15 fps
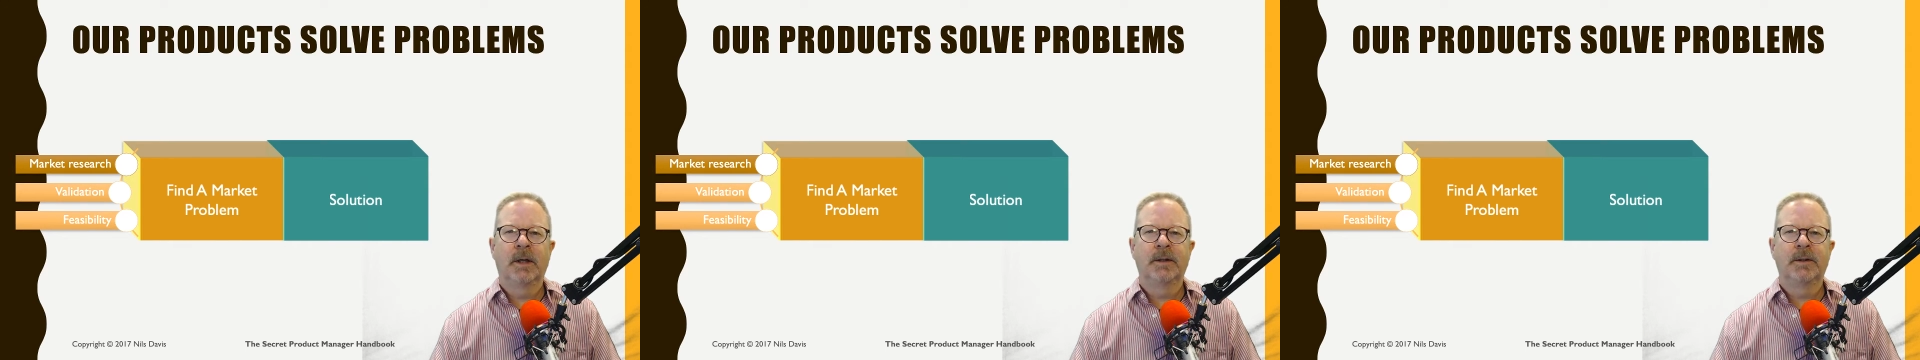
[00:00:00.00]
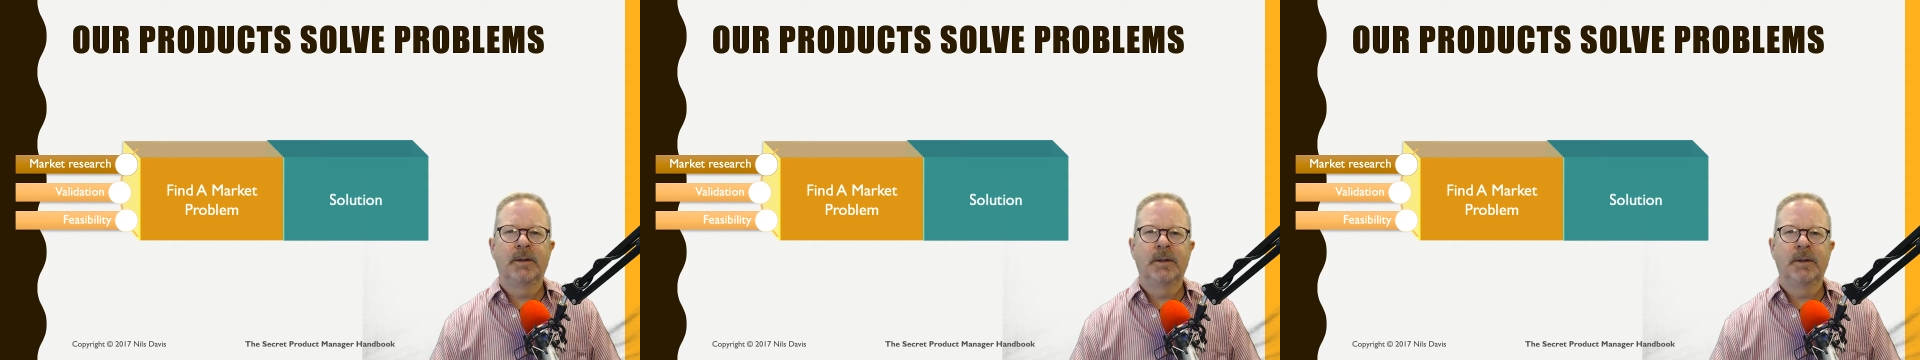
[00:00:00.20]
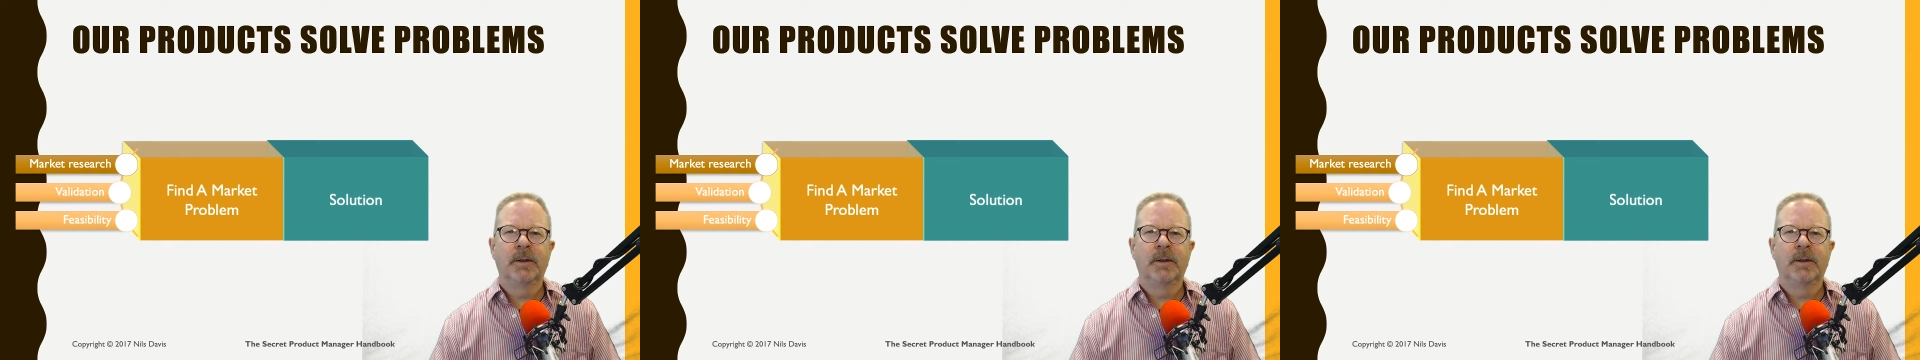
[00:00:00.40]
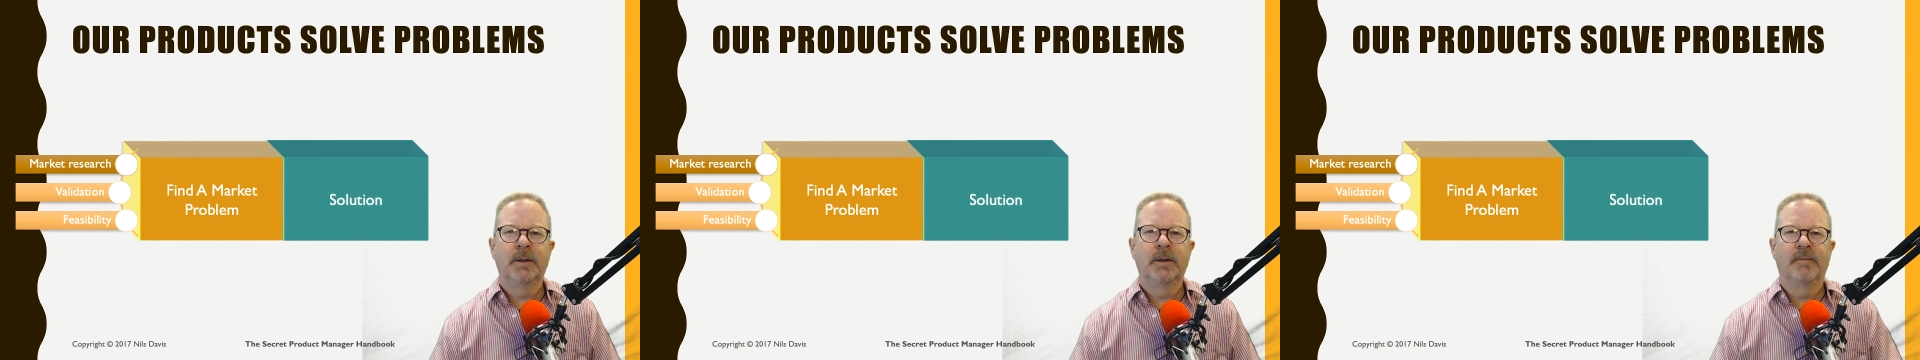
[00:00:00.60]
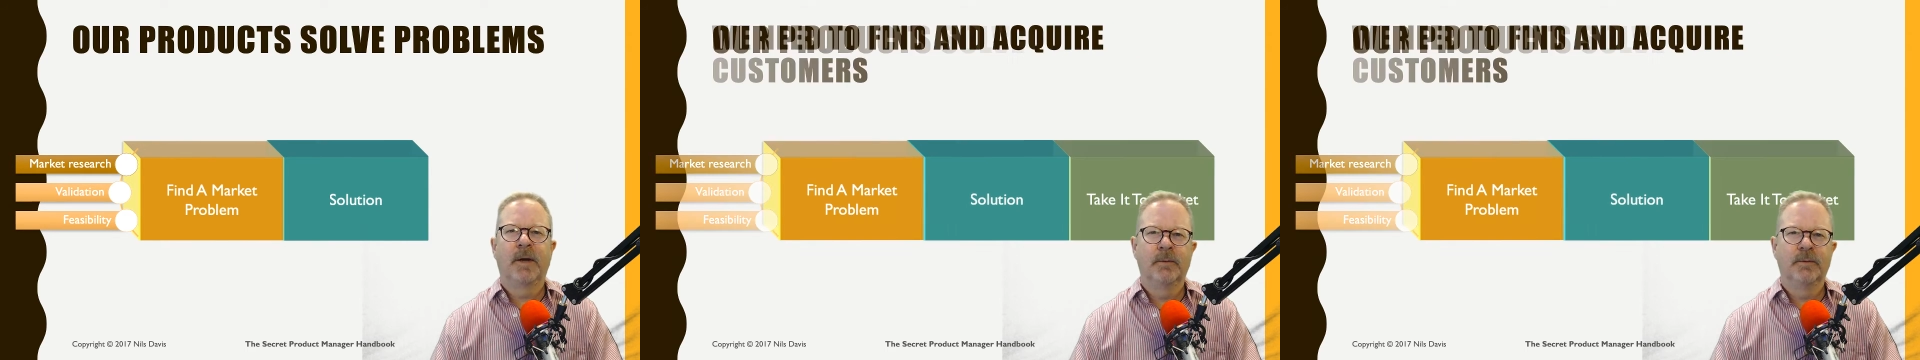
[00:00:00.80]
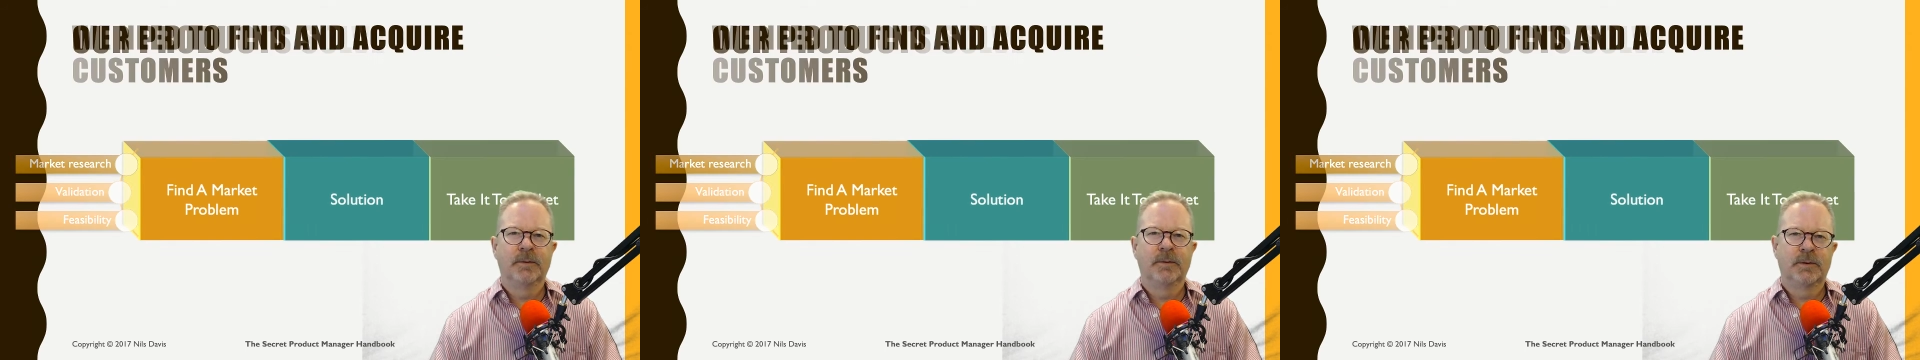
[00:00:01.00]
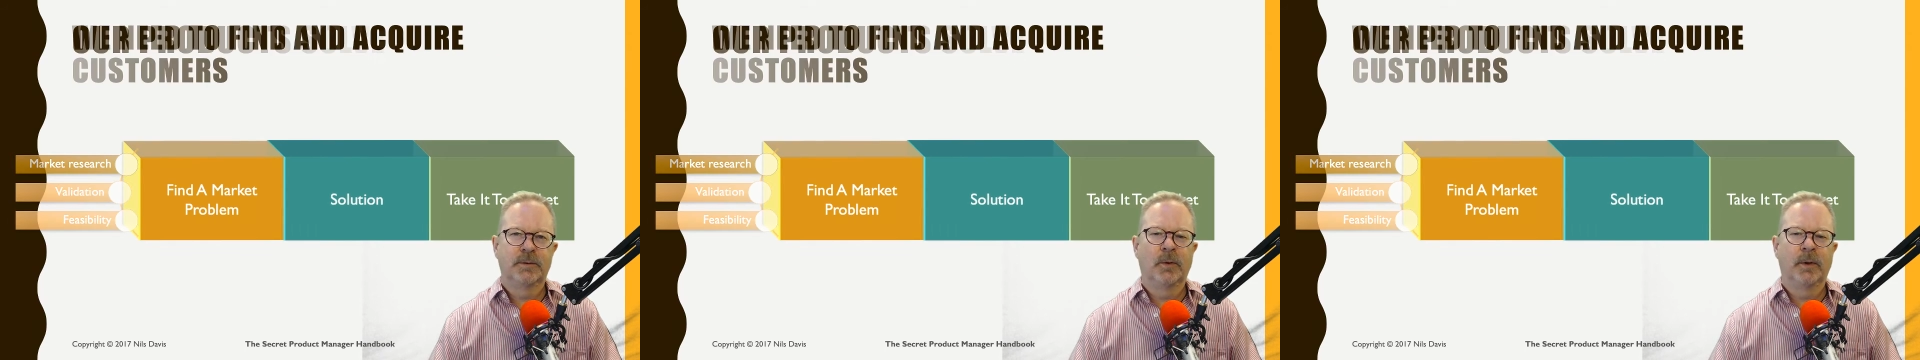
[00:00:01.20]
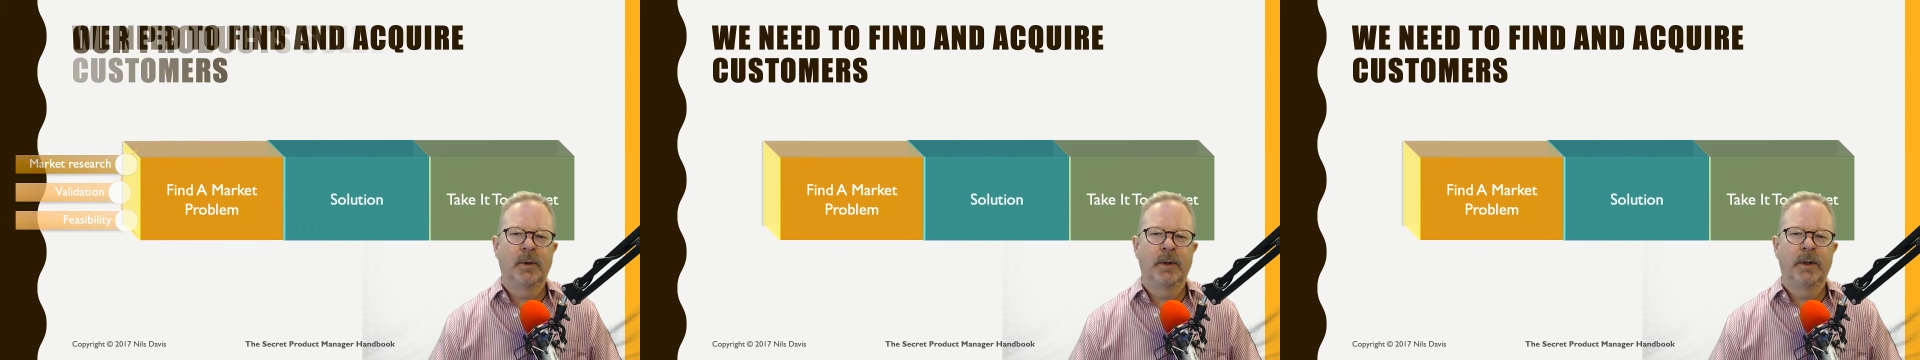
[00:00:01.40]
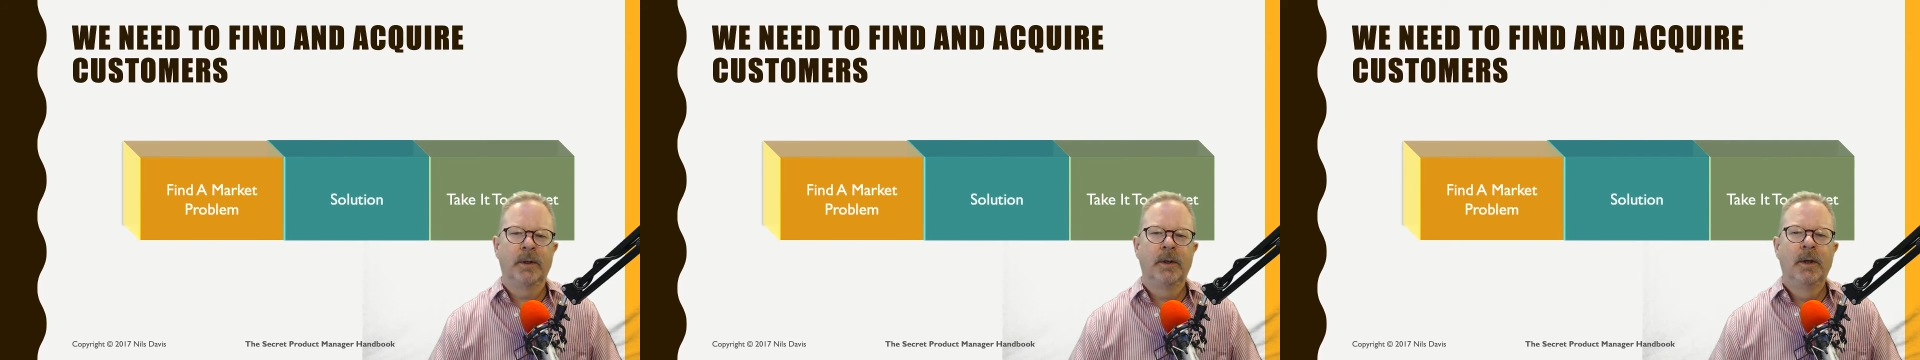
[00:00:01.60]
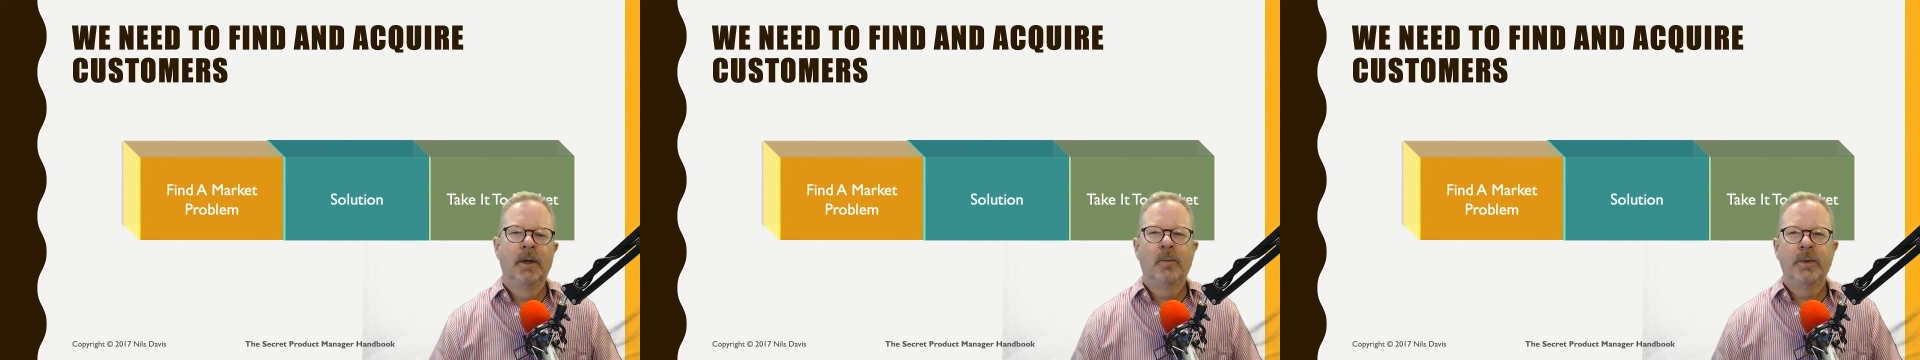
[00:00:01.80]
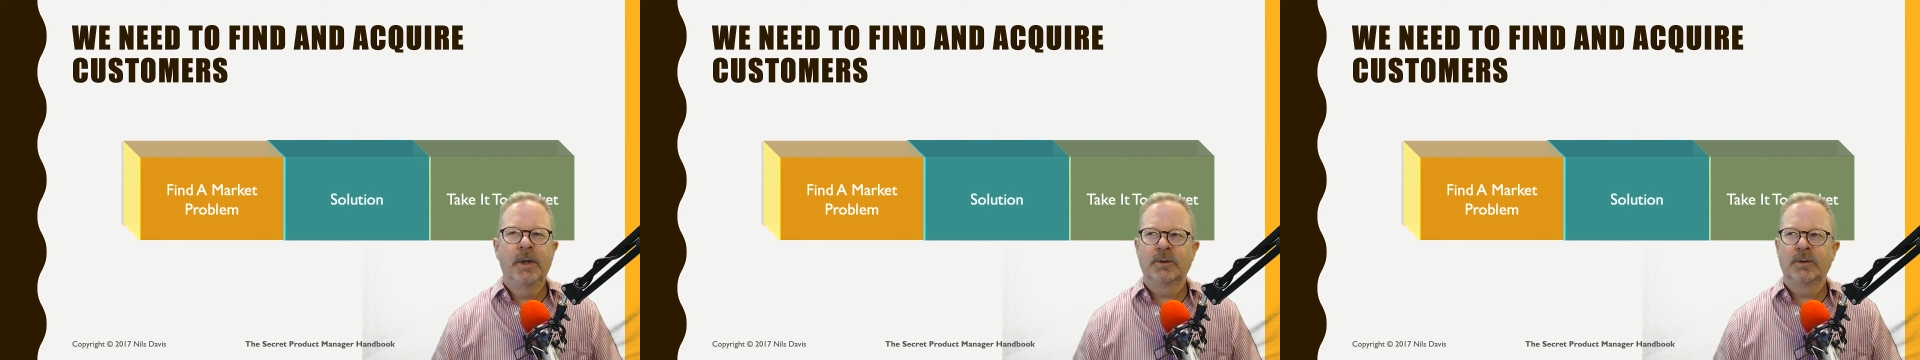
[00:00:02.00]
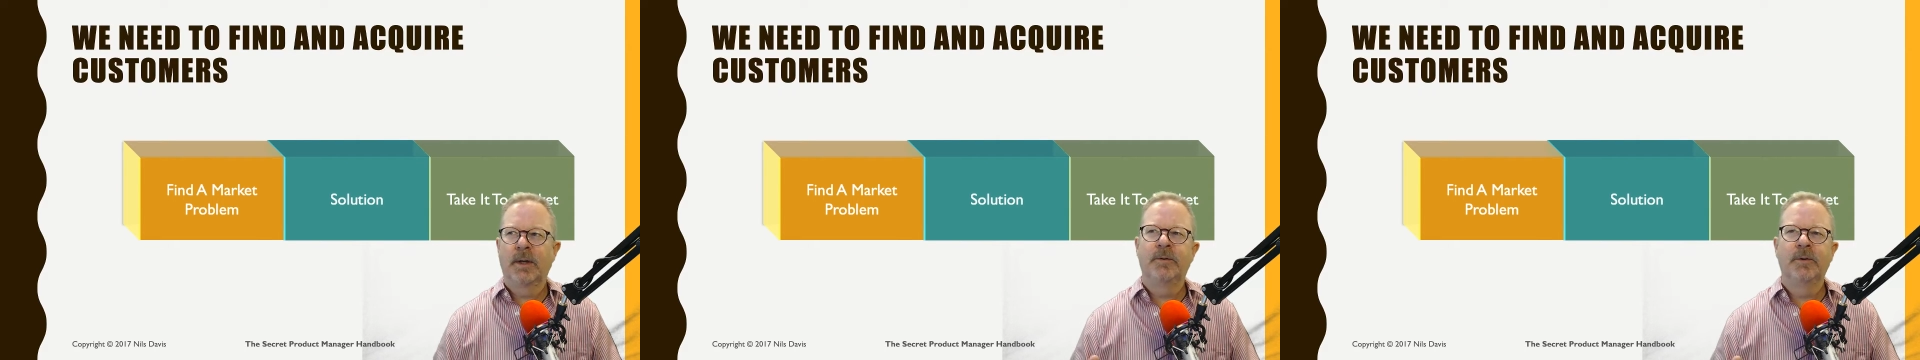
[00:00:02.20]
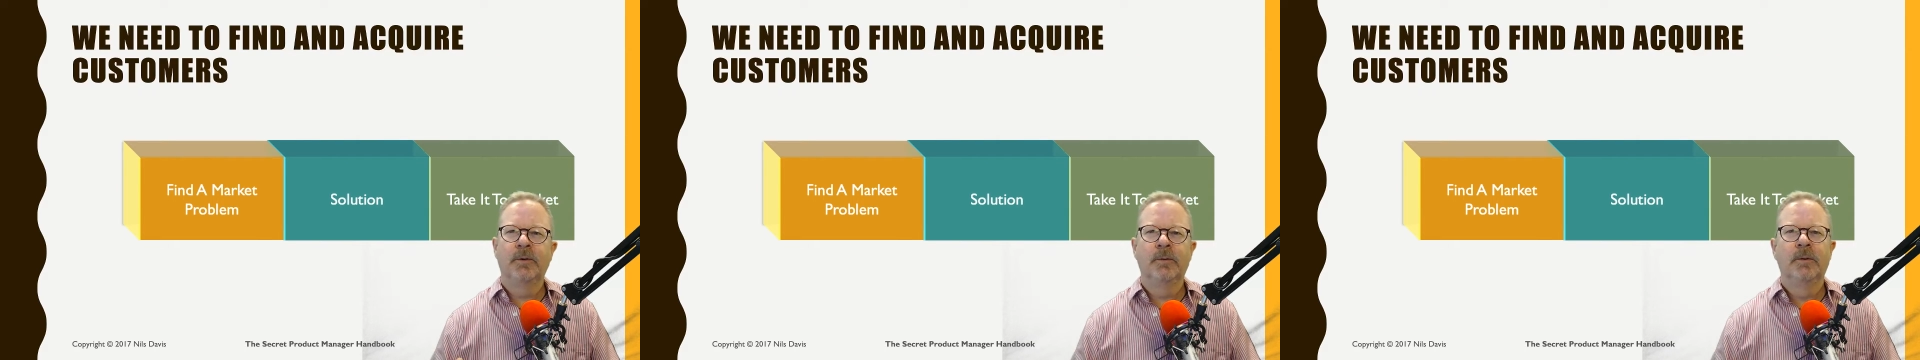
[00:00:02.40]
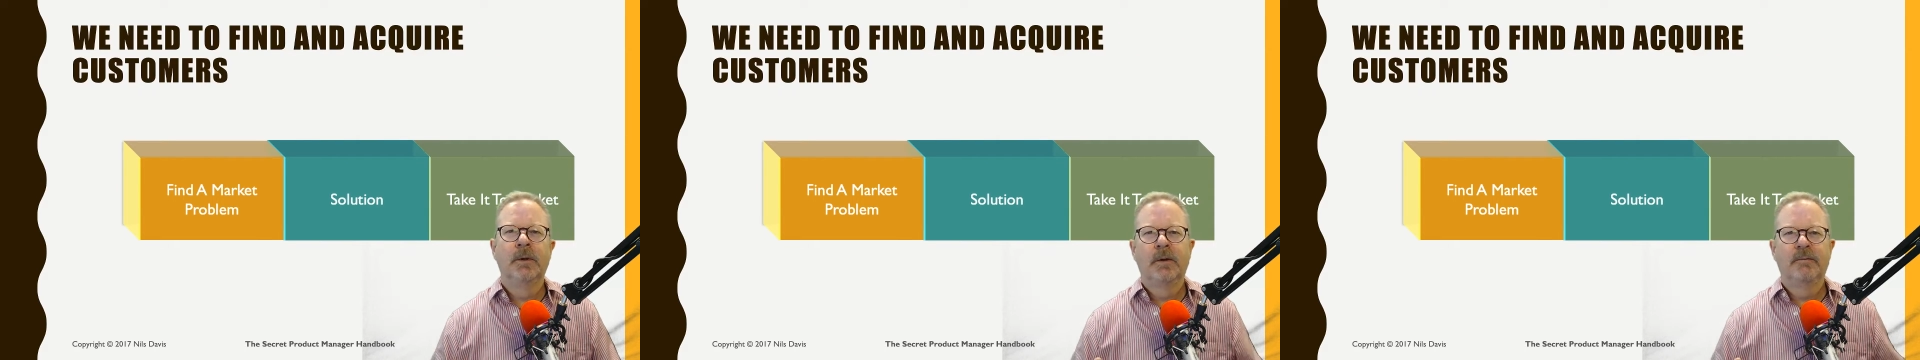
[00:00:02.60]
We also have to figure out how to get